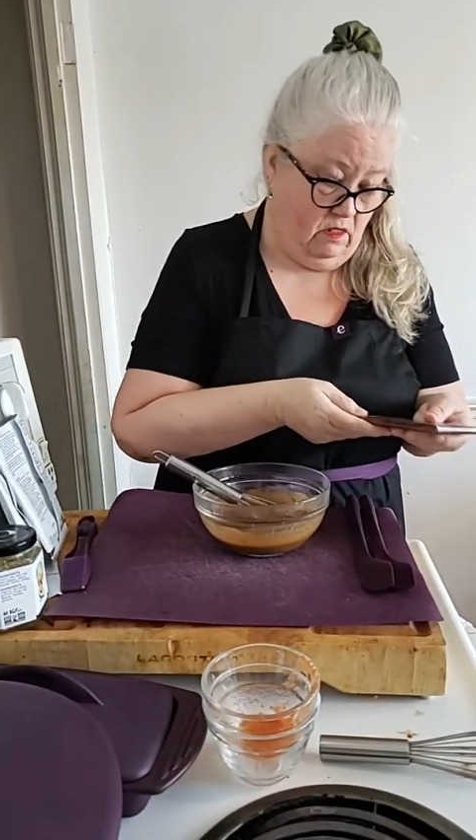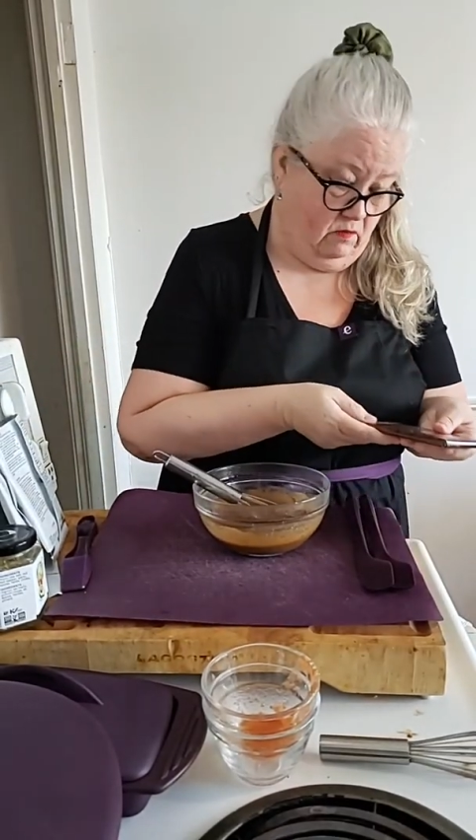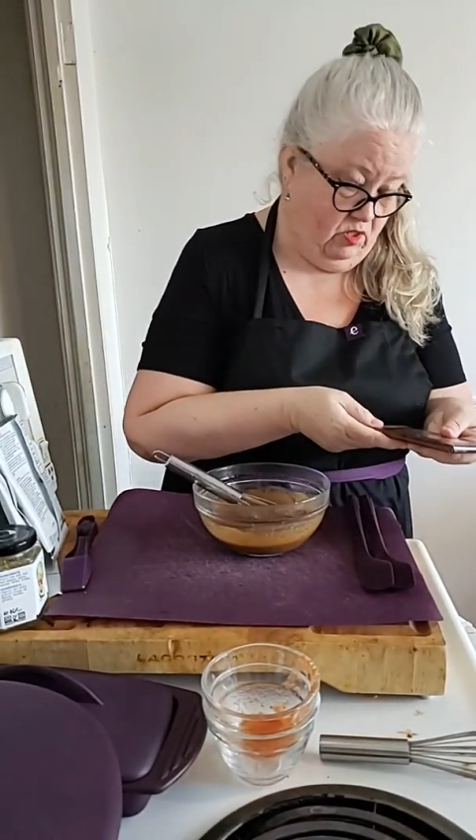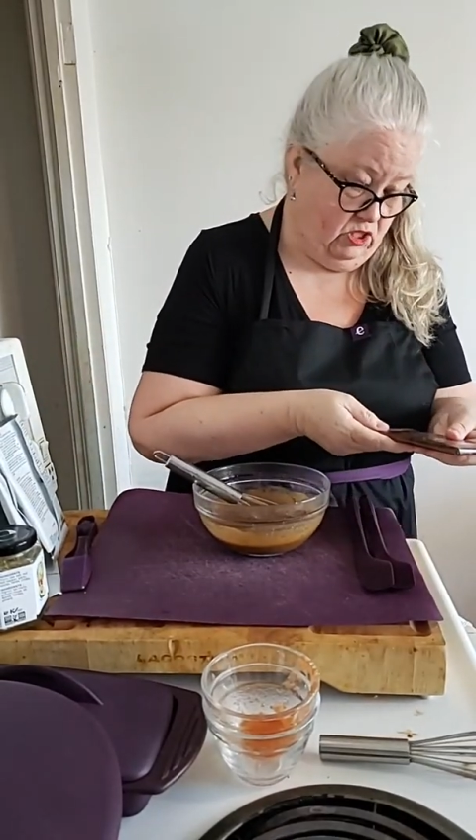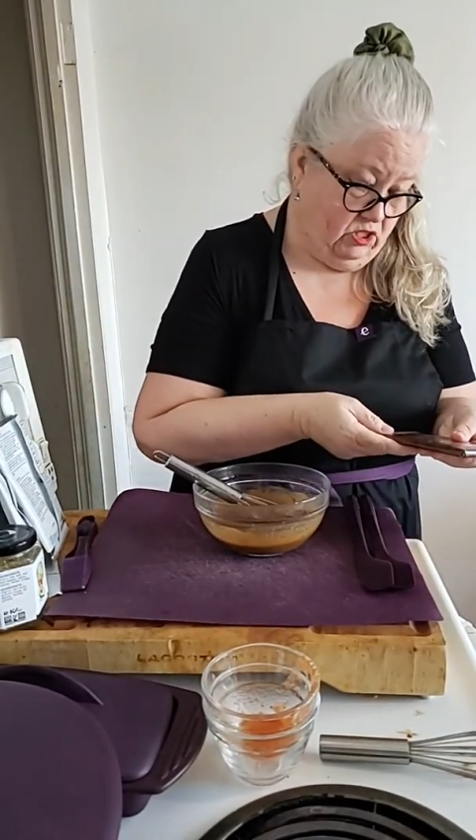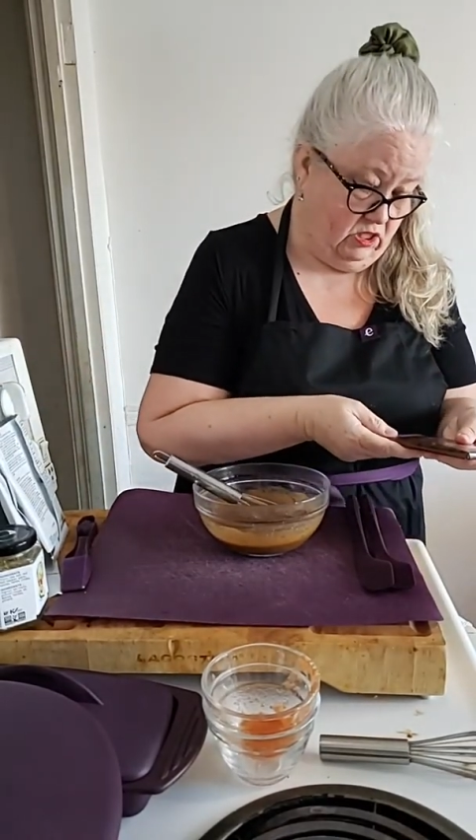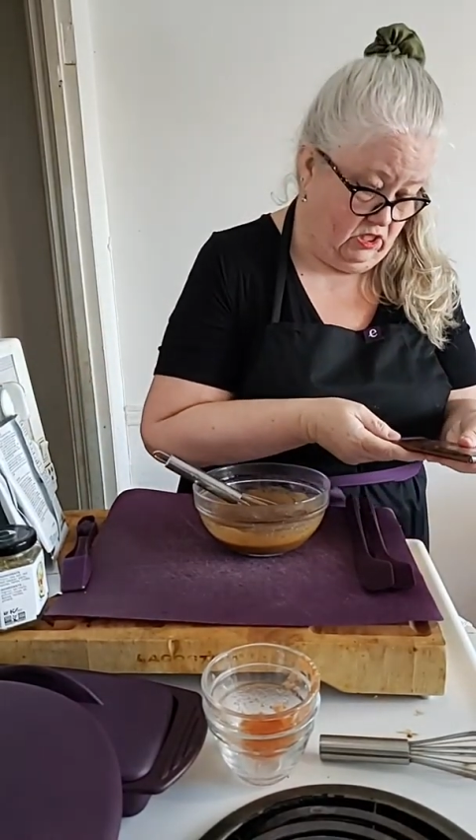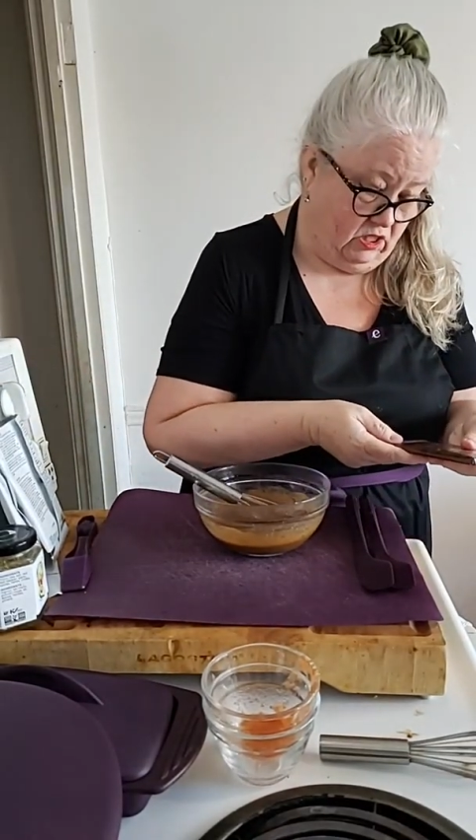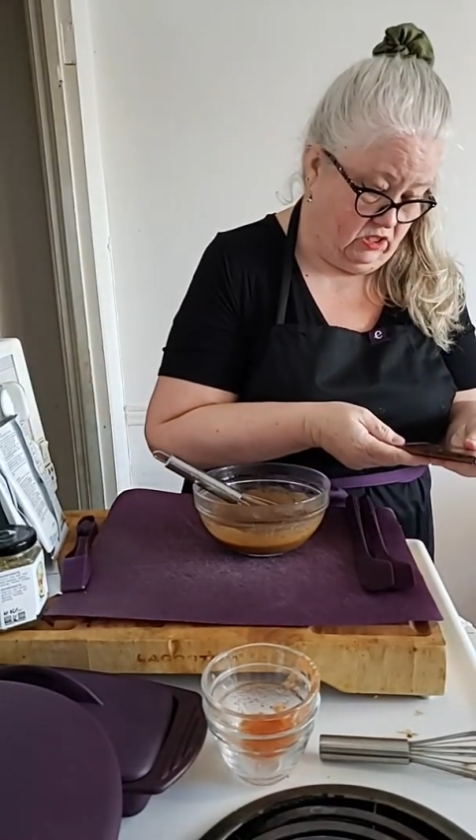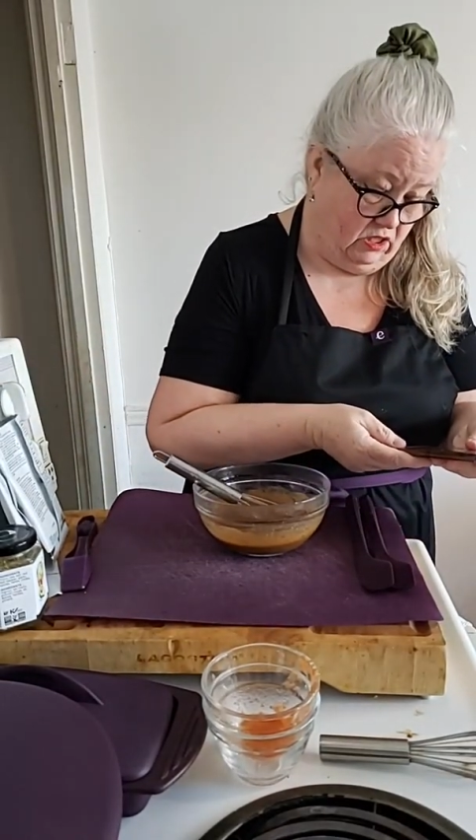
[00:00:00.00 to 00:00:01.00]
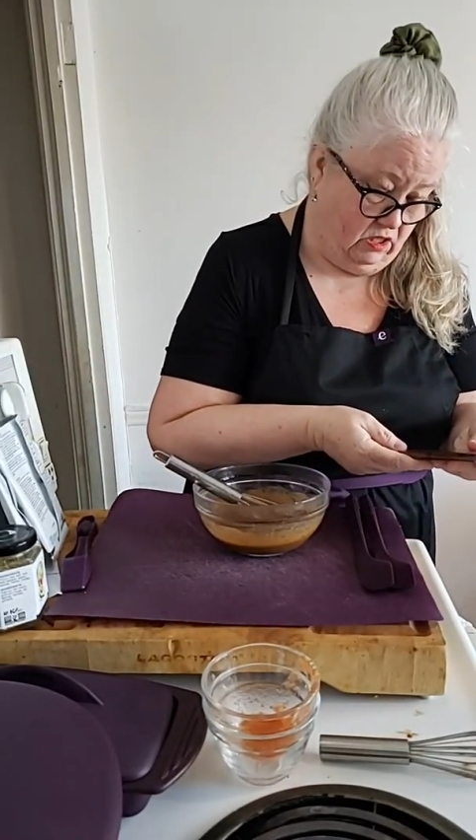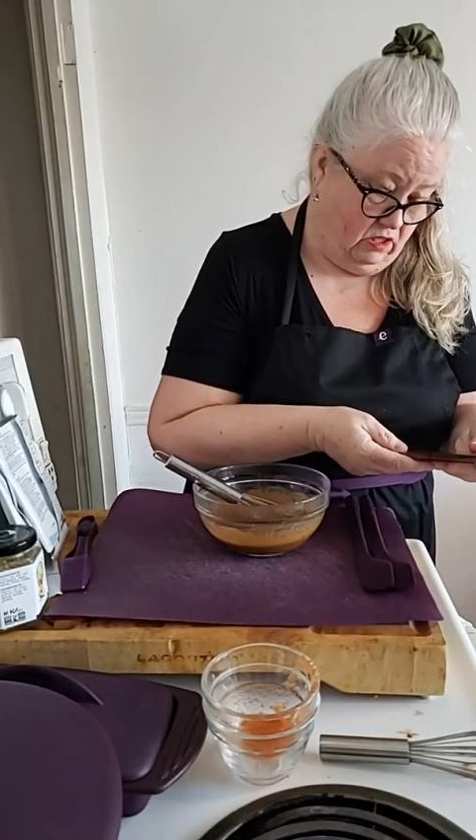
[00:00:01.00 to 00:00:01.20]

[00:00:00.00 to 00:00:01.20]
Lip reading: much is in this?